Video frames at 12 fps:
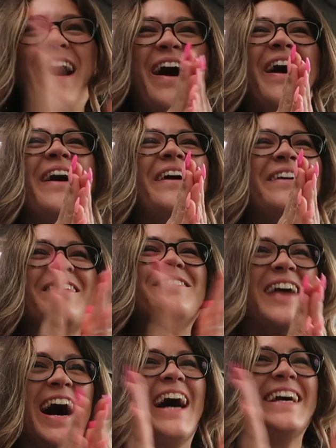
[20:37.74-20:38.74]
Oh
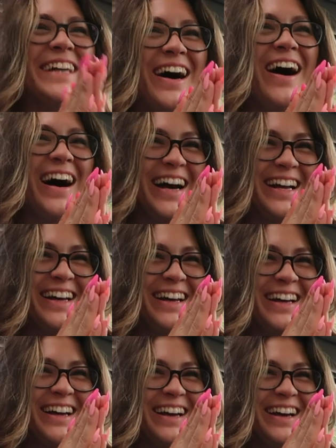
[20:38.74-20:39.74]
my god.
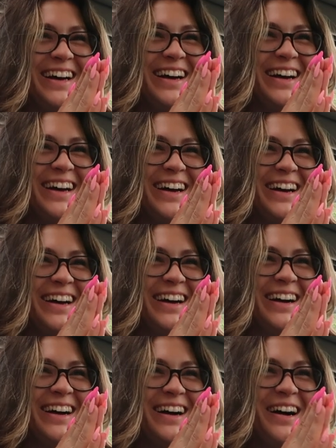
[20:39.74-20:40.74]

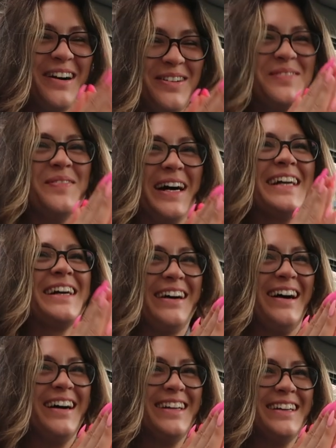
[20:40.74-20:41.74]
Oh my
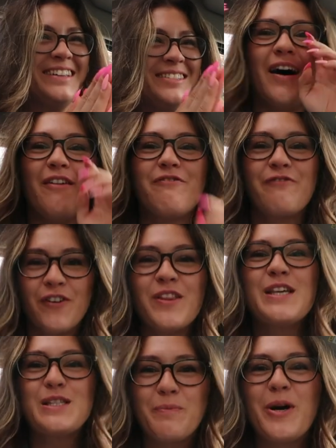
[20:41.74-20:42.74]
god. For
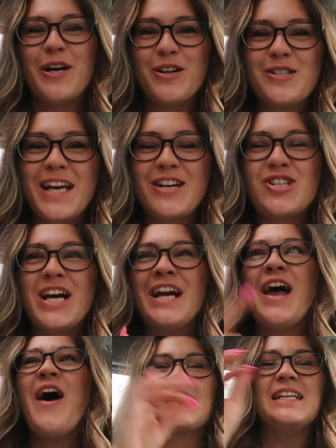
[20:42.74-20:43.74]
the spoiler
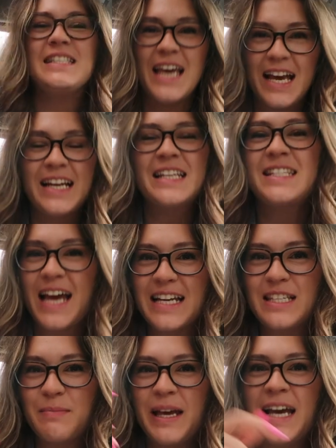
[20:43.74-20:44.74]
section, Dane is
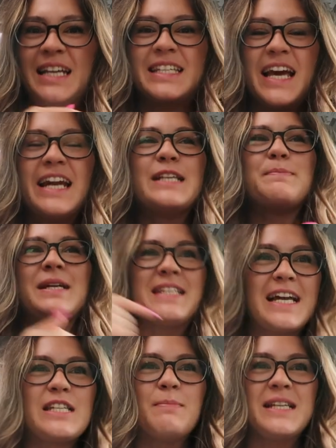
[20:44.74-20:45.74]
dead to me. Dane has been
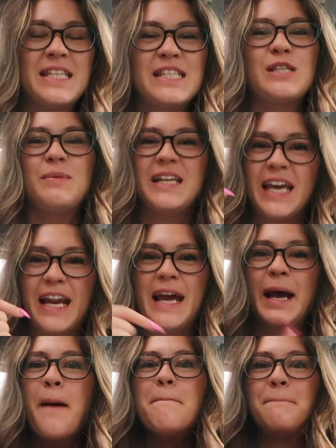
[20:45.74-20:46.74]
dead to me since the
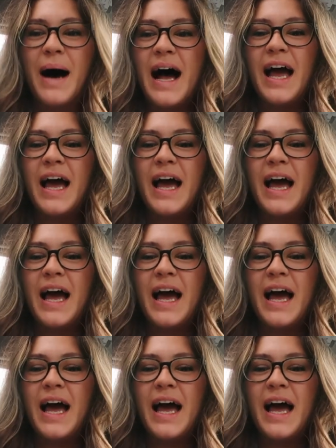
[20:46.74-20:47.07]
beginning, but